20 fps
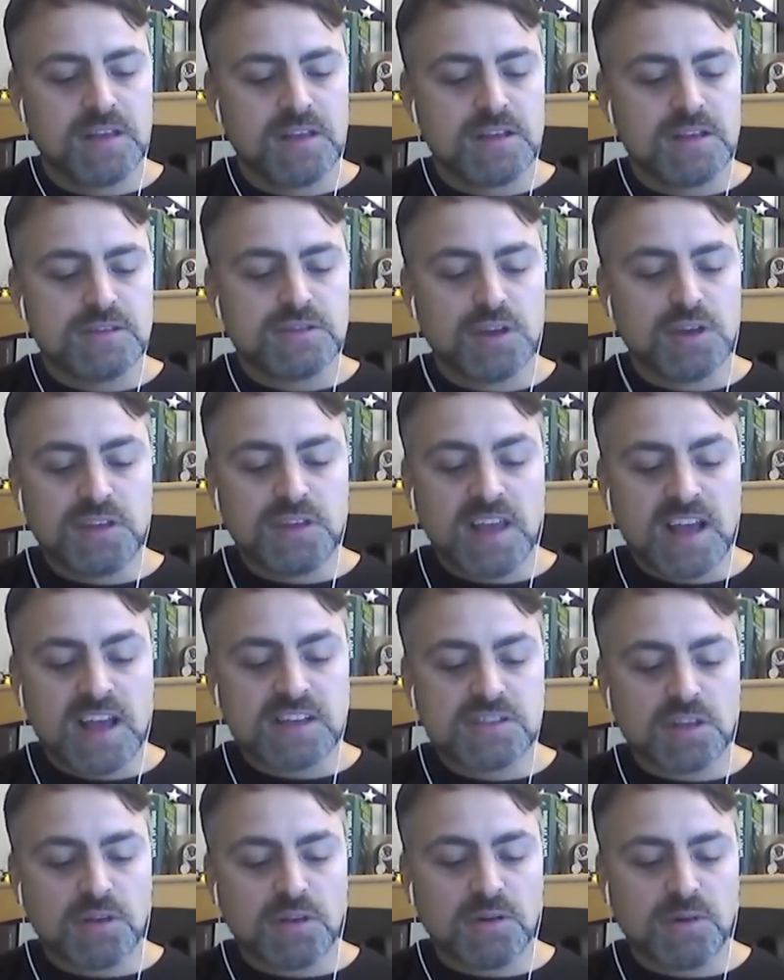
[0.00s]
So
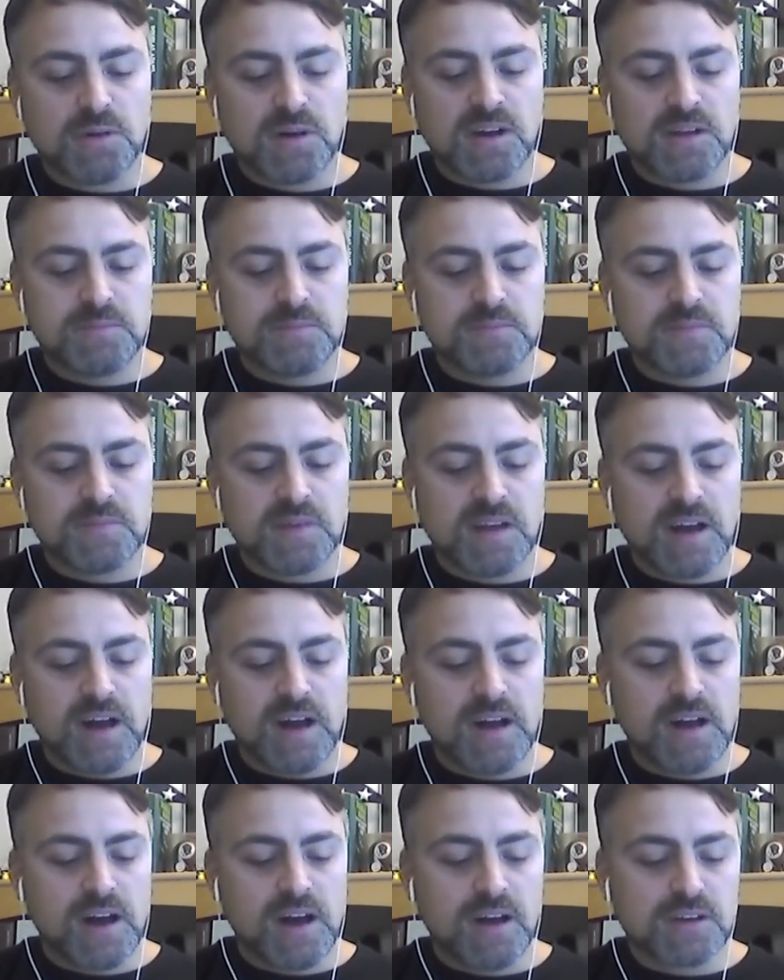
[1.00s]
Deangelo,
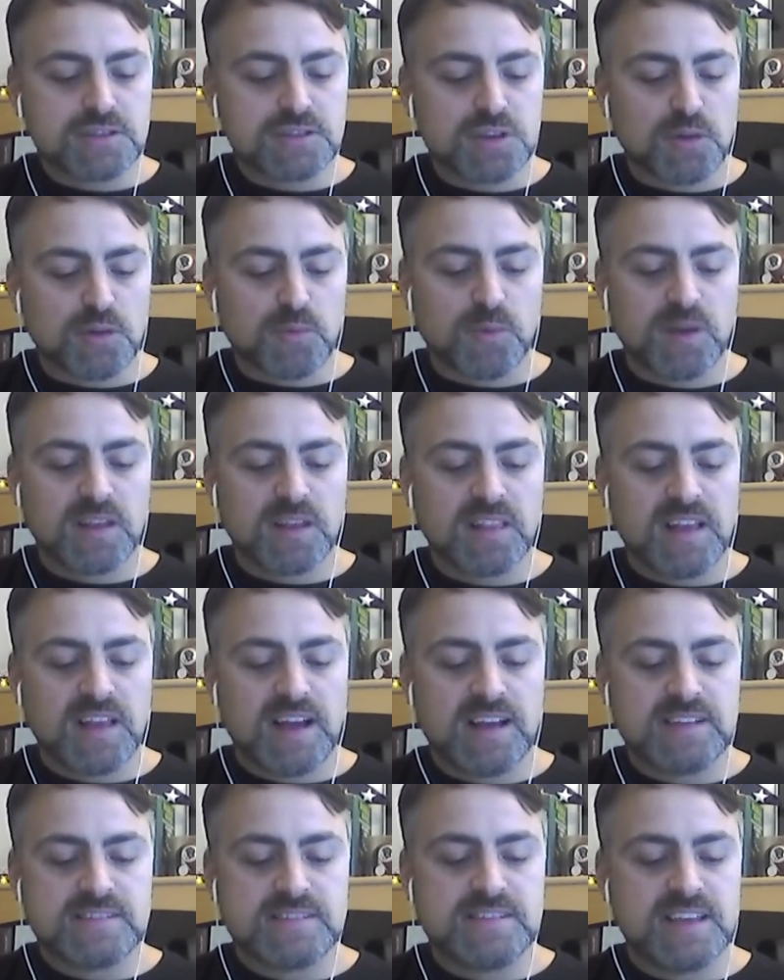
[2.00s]
I also
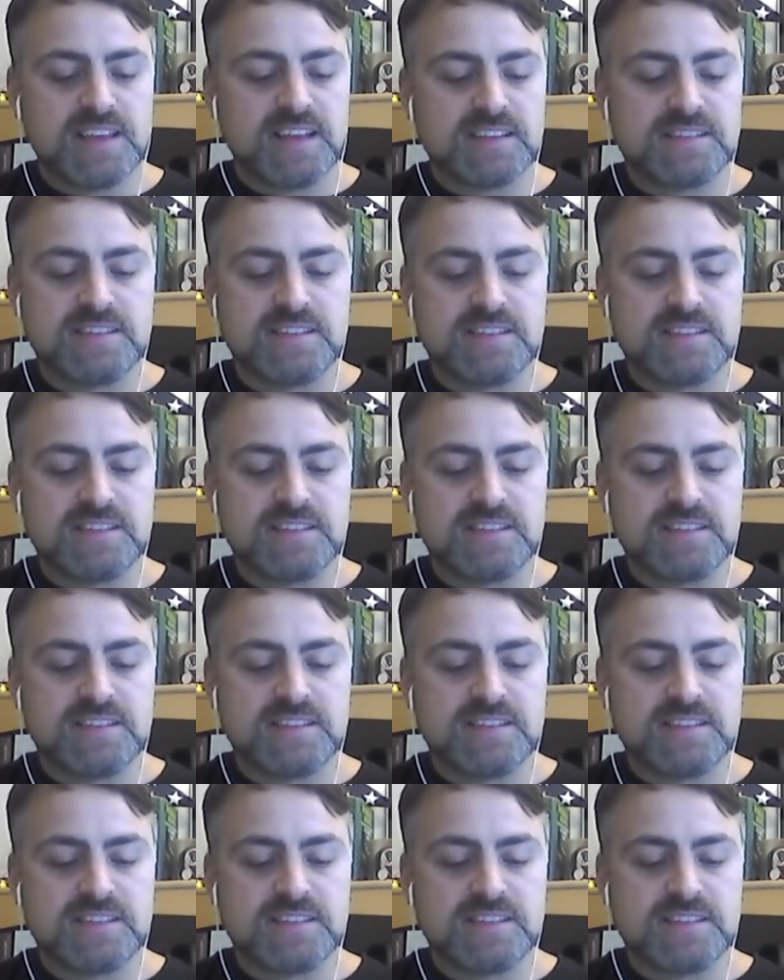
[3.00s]
realized that